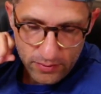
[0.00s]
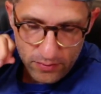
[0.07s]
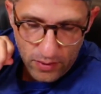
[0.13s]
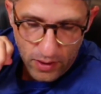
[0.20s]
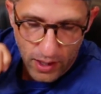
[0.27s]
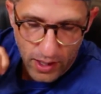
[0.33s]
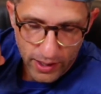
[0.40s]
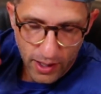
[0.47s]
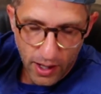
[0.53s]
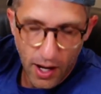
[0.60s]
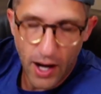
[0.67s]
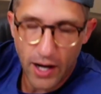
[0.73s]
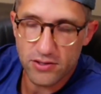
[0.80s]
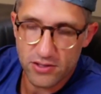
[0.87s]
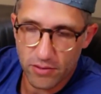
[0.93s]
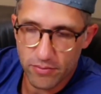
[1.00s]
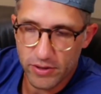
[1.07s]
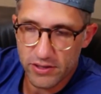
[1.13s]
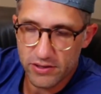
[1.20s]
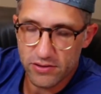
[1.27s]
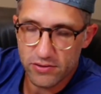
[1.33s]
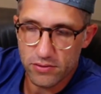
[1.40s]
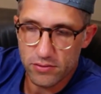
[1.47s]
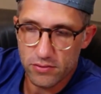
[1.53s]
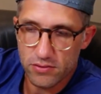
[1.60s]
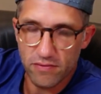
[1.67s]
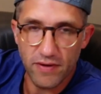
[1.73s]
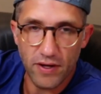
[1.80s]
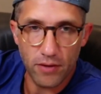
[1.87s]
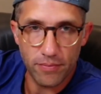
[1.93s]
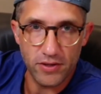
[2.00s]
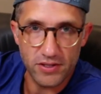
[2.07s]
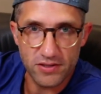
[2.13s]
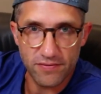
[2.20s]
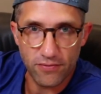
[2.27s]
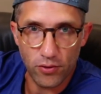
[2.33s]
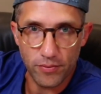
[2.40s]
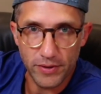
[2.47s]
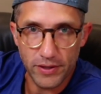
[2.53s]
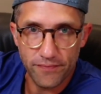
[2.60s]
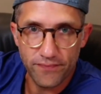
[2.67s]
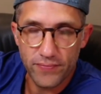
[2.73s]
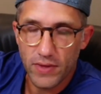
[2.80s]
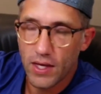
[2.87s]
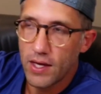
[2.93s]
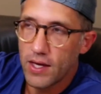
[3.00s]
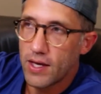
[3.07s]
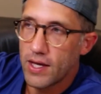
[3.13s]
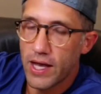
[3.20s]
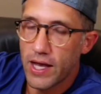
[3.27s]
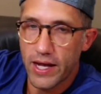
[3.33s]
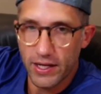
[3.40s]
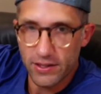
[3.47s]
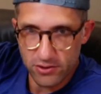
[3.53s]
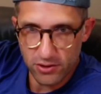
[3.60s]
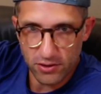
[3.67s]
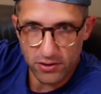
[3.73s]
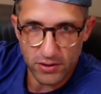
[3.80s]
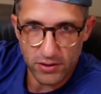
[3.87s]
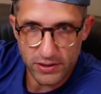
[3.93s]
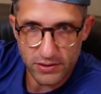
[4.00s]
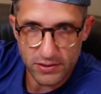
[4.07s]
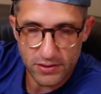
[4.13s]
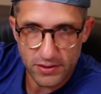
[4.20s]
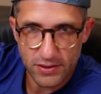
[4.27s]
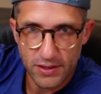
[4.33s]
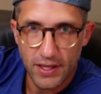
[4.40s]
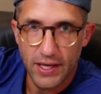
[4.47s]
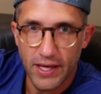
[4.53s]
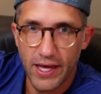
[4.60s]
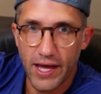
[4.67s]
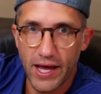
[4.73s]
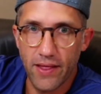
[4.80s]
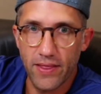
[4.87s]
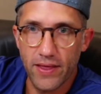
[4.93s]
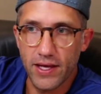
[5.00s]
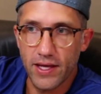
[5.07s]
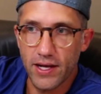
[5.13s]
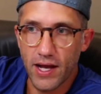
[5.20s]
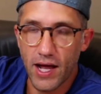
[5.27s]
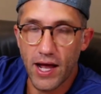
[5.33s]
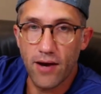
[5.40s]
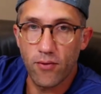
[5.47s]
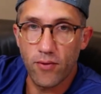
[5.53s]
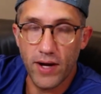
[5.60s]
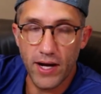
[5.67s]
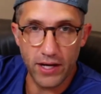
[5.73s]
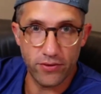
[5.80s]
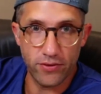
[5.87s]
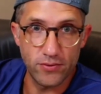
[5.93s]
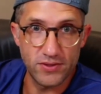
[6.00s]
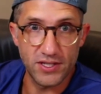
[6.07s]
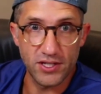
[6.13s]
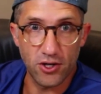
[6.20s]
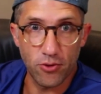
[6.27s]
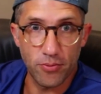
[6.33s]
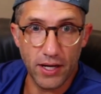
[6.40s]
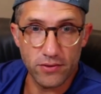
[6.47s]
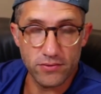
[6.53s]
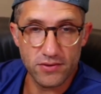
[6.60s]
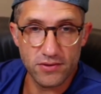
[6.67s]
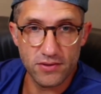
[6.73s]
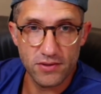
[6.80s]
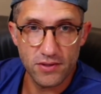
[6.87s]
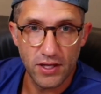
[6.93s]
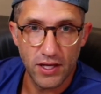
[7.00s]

hired somebody to develop a list for me, and I took the list, and then I ran it through zero bounce.